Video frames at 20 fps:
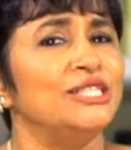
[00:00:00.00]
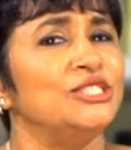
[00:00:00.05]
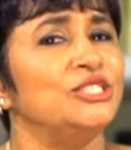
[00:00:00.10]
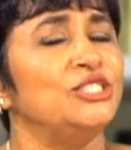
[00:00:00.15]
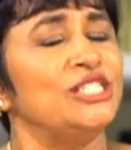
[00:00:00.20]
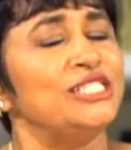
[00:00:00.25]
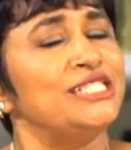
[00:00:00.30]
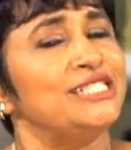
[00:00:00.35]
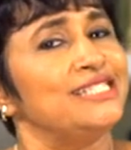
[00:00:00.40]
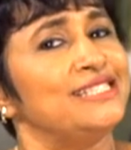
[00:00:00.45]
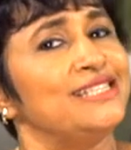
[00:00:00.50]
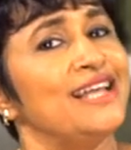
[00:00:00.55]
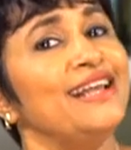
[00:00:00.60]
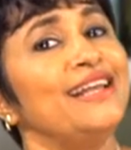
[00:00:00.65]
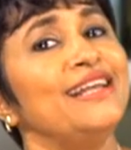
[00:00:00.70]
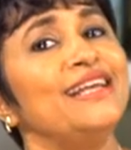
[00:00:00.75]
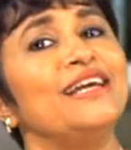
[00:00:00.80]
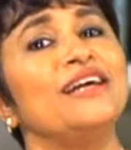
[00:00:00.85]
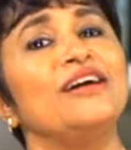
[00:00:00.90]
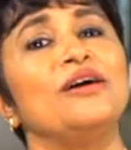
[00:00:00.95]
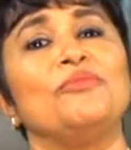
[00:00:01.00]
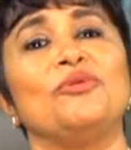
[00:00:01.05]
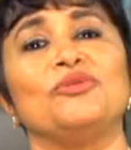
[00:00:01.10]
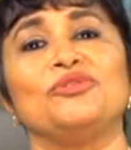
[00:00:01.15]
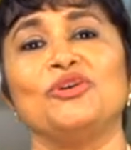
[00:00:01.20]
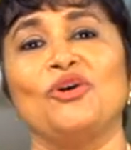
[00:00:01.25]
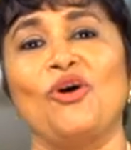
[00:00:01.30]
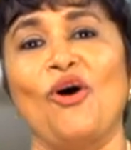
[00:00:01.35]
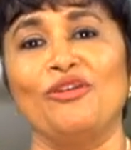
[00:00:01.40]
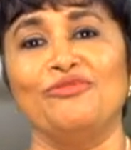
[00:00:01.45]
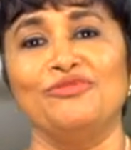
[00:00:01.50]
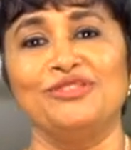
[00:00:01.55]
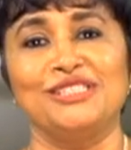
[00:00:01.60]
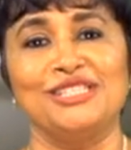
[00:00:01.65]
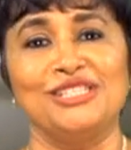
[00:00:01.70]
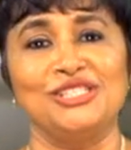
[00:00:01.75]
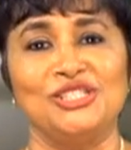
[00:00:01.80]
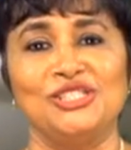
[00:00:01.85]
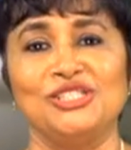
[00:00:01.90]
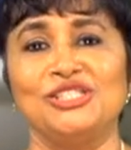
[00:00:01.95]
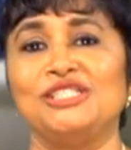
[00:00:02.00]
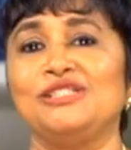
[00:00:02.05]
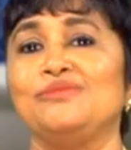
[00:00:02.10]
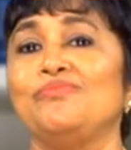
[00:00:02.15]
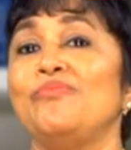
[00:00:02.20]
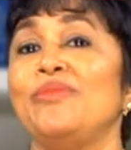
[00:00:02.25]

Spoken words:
Just thinking about the conversations